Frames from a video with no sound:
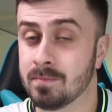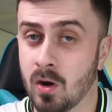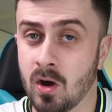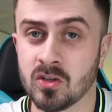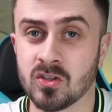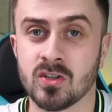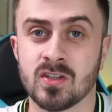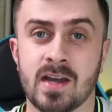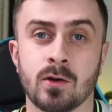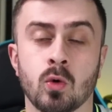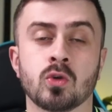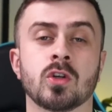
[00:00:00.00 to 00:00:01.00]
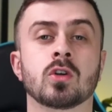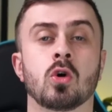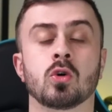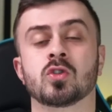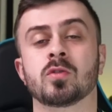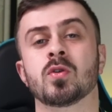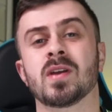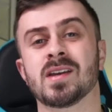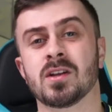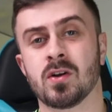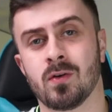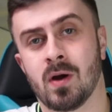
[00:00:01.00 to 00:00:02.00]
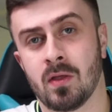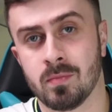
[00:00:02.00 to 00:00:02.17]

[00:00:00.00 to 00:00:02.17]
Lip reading: passers and also contribute in and around the